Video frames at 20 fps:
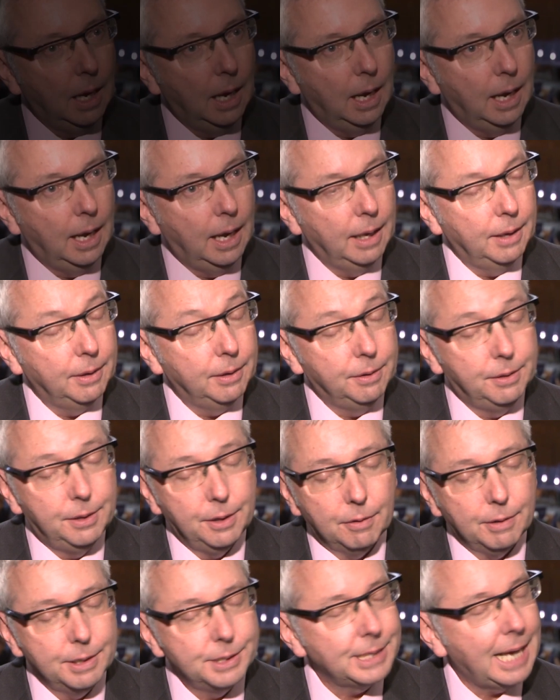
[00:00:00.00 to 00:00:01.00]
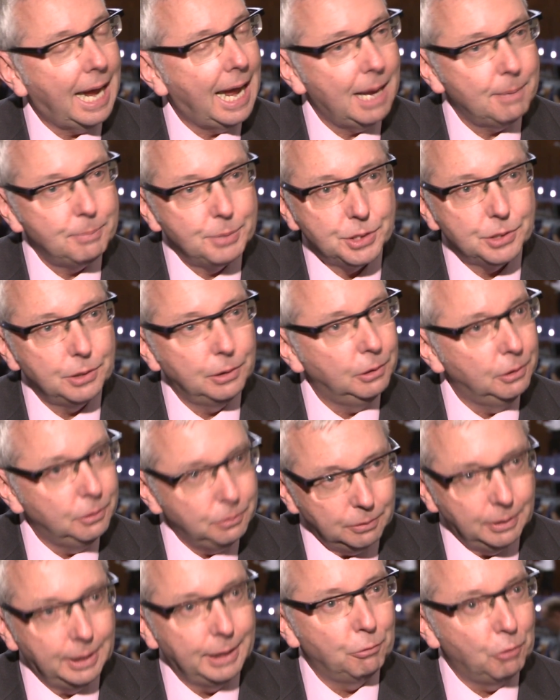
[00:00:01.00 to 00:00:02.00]
There is
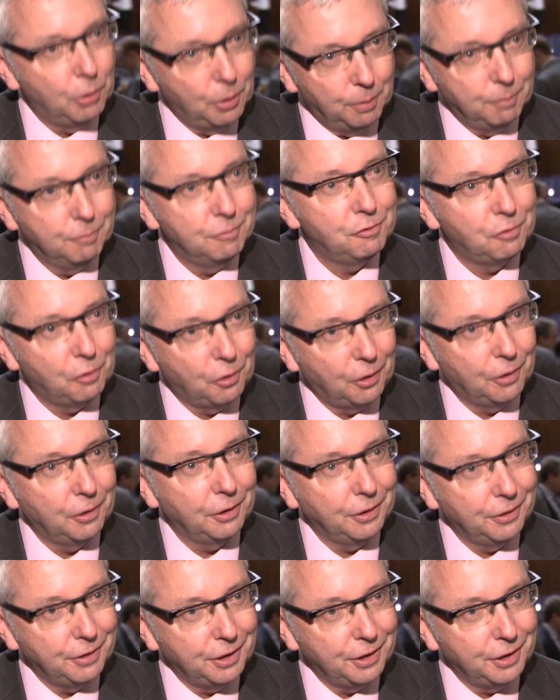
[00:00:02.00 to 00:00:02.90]
absolutely room for